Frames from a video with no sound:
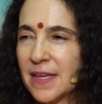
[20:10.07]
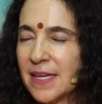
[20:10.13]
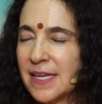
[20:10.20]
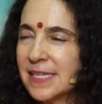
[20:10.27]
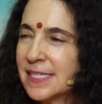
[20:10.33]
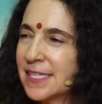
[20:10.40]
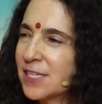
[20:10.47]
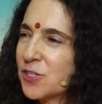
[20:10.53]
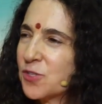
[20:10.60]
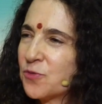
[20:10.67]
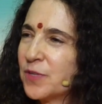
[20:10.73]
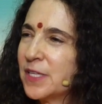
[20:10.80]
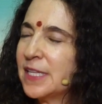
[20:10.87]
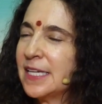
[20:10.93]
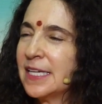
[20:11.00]
is this
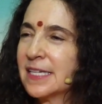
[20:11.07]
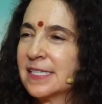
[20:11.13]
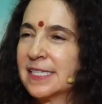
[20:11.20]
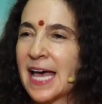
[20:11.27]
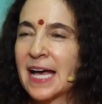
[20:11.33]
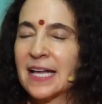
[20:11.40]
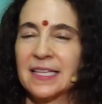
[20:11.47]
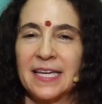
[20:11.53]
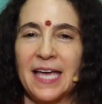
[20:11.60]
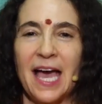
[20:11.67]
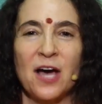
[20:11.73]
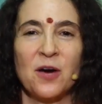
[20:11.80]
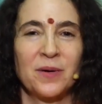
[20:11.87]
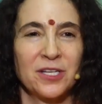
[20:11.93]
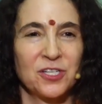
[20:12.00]
really exactly
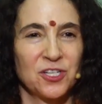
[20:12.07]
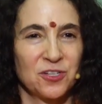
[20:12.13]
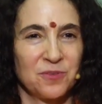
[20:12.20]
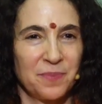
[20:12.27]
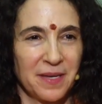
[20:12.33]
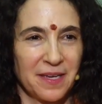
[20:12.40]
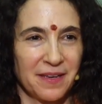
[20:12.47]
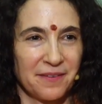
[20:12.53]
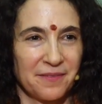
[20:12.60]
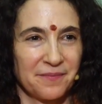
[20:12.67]
how it should be?